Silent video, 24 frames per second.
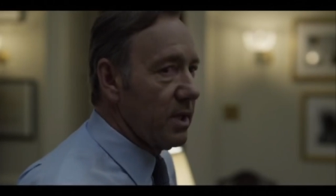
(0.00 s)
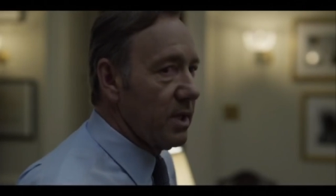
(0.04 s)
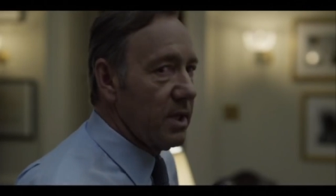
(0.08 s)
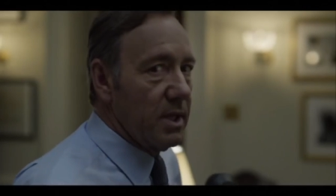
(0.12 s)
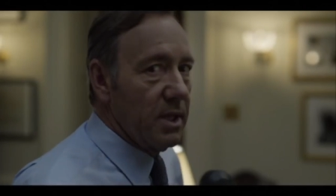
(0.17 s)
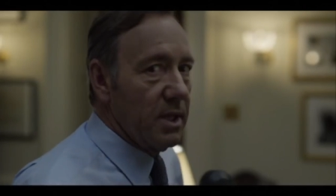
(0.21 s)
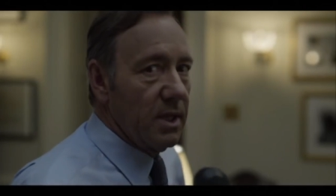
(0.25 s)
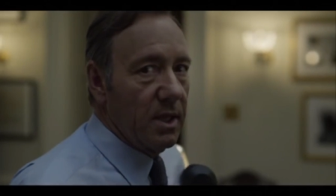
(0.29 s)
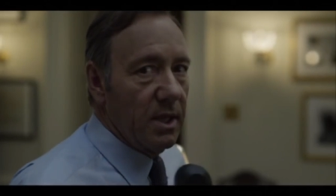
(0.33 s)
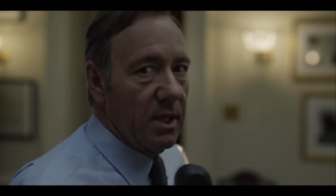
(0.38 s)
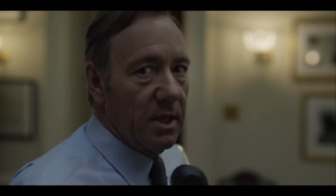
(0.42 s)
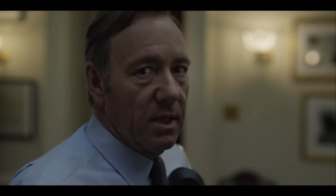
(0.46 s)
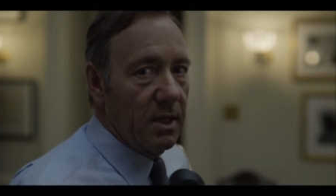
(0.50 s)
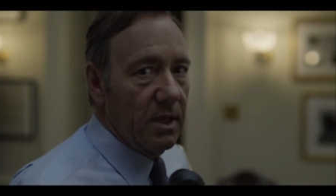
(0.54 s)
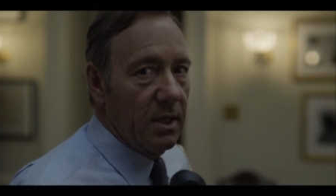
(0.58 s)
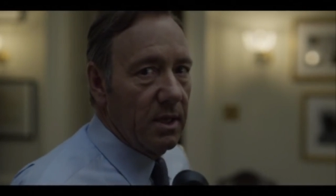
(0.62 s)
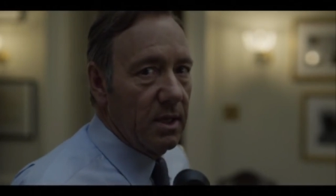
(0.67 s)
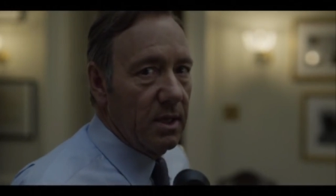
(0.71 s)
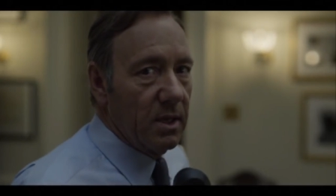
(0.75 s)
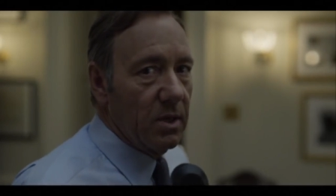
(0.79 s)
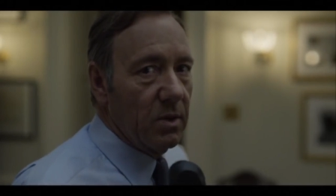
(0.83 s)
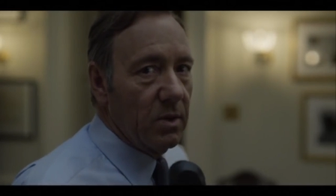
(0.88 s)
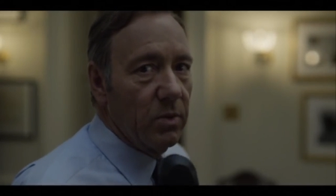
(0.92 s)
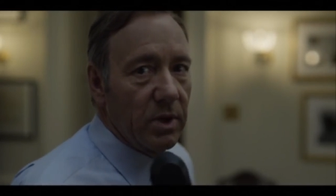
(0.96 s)
Although no
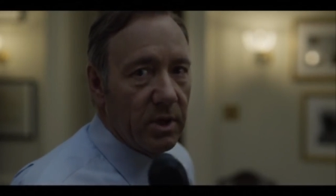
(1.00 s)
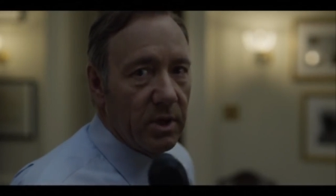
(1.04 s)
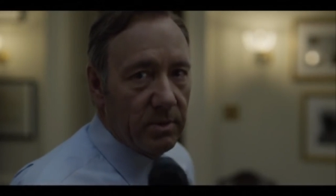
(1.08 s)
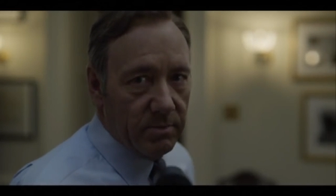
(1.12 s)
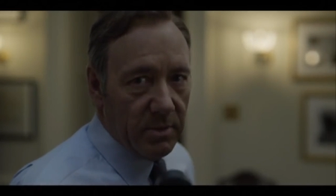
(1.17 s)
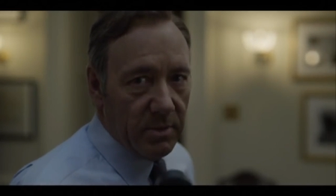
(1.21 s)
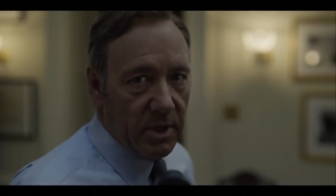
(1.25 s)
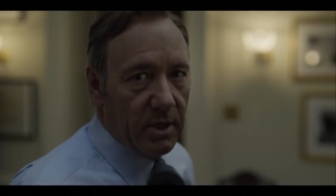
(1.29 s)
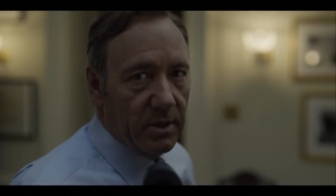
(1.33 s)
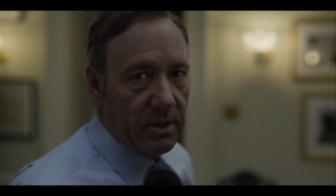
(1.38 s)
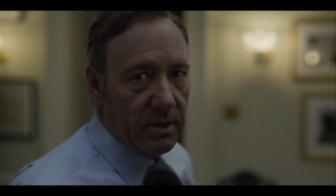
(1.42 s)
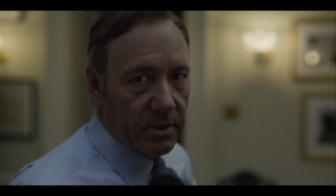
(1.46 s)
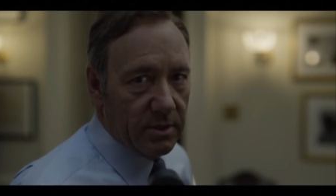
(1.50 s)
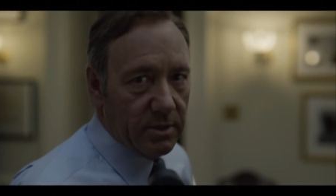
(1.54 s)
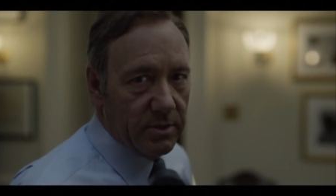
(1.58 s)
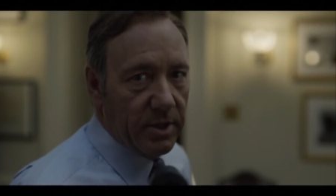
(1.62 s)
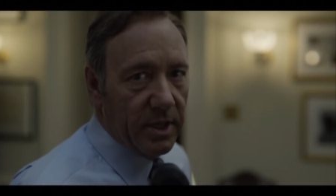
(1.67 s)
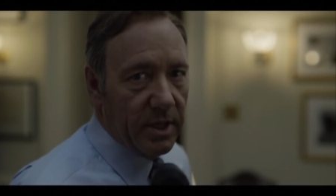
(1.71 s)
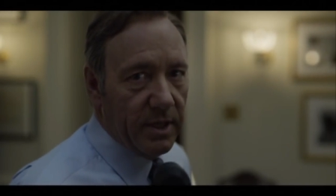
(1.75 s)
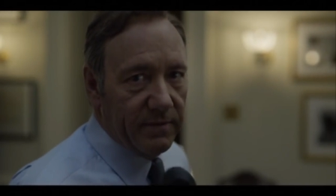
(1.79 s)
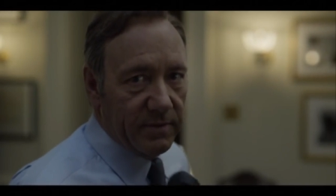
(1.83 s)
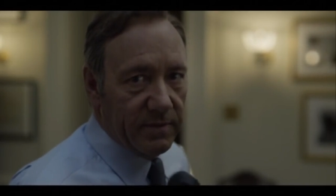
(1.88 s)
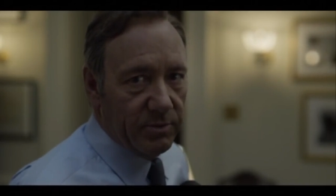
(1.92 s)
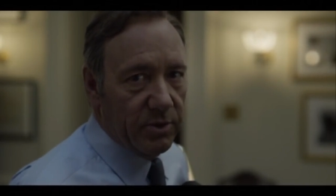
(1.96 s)
one will ever do a direct
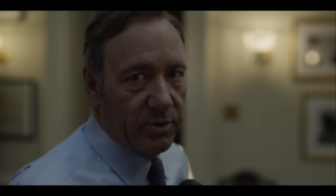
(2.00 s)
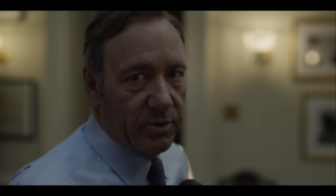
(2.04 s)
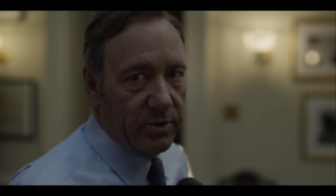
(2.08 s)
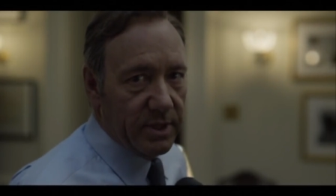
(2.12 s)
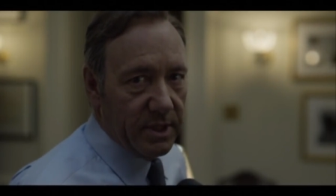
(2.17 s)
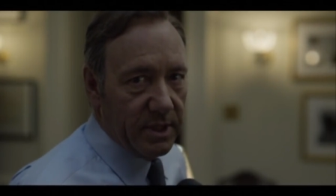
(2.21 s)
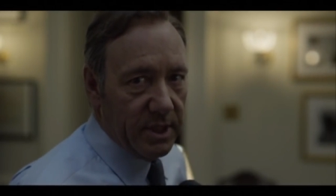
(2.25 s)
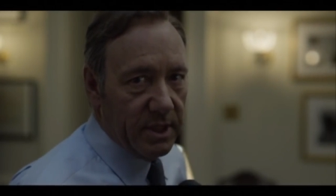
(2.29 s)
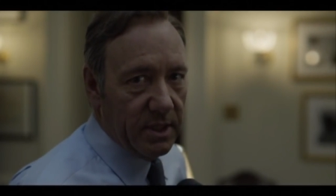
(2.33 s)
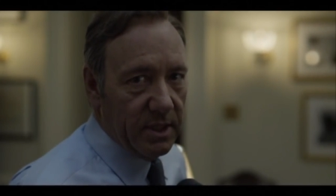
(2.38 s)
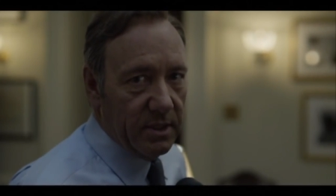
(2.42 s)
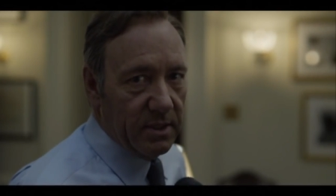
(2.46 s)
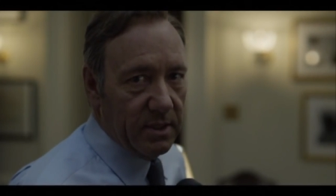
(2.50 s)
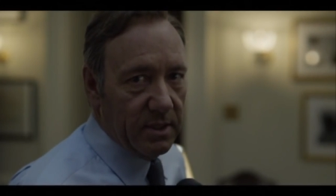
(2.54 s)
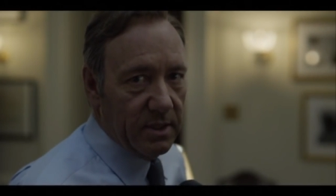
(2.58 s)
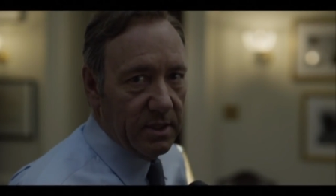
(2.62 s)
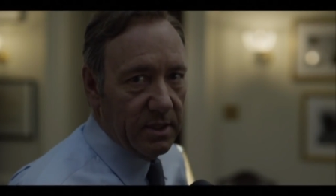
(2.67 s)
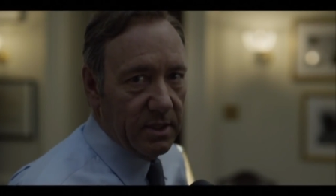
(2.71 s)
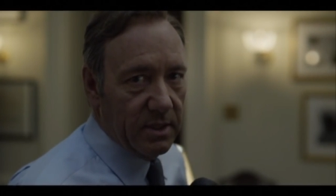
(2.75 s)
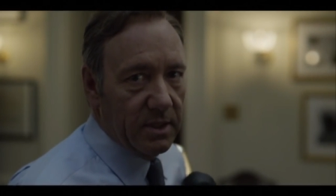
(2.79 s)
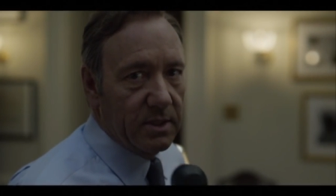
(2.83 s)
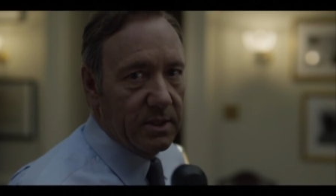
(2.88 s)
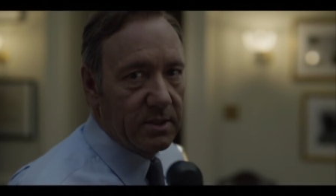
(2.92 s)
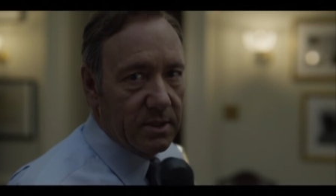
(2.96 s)
address like
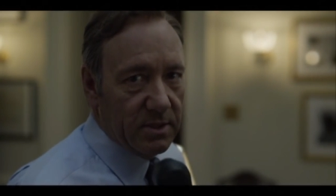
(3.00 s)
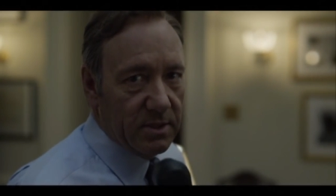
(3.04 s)
Spacey.